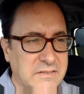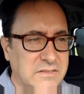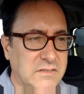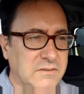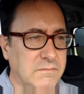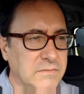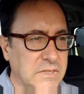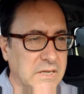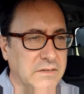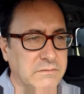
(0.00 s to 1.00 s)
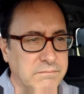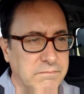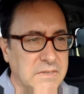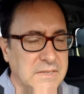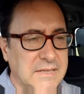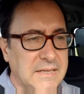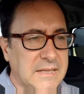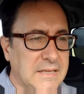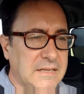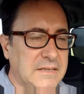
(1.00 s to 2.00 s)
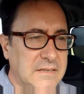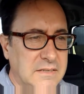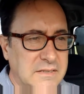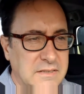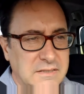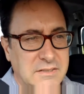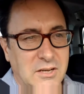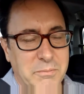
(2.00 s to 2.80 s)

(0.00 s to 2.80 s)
you know, told me